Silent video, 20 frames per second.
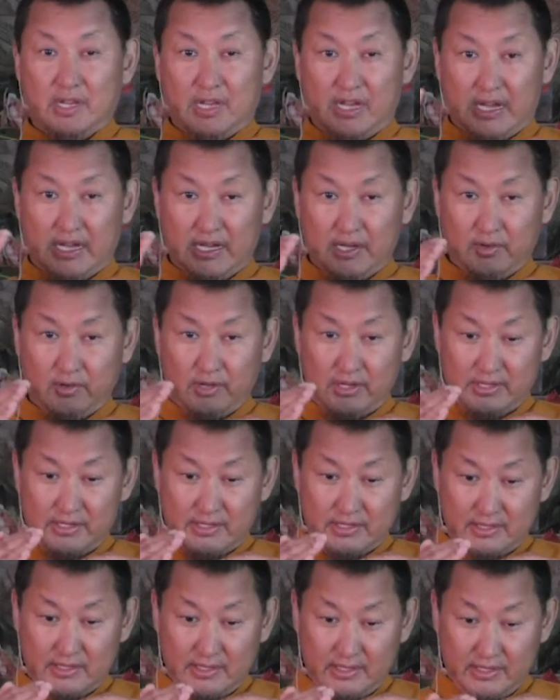How it
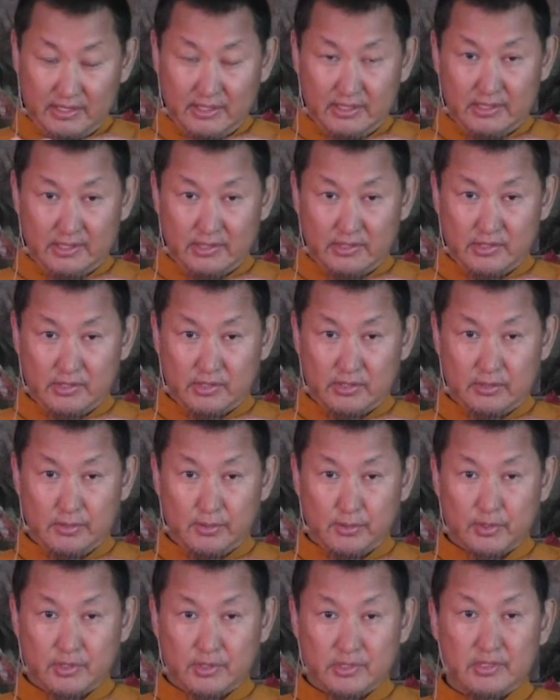is the inner
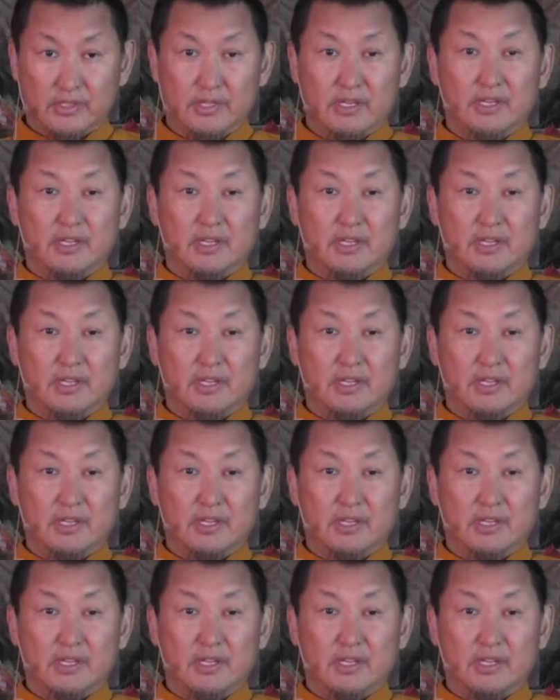dissolution?